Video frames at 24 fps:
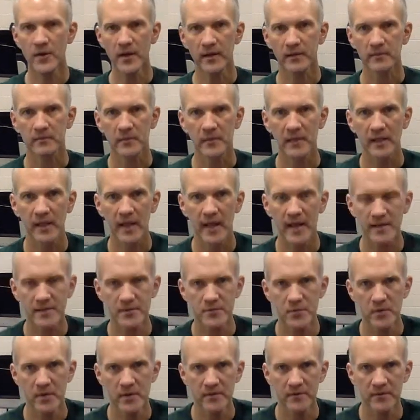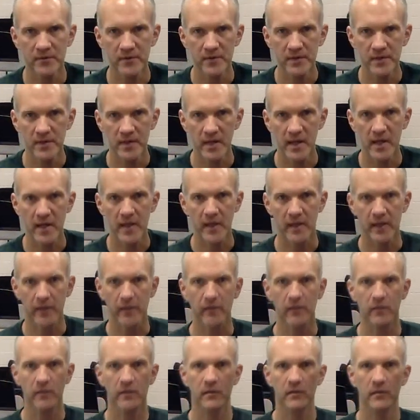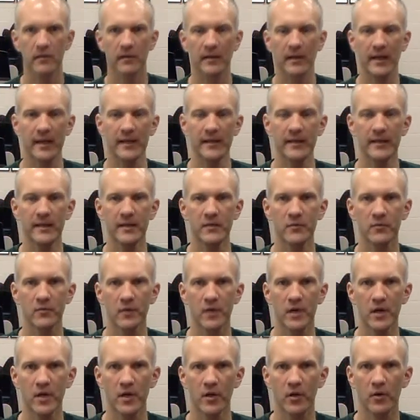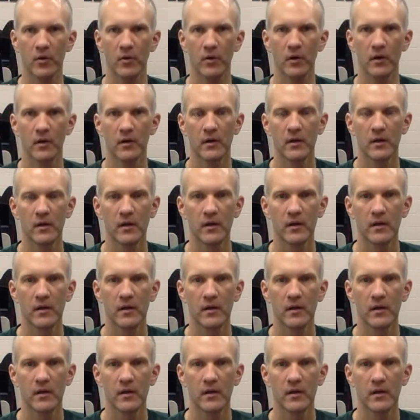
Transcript: Okay, last one for the day. Lightly row.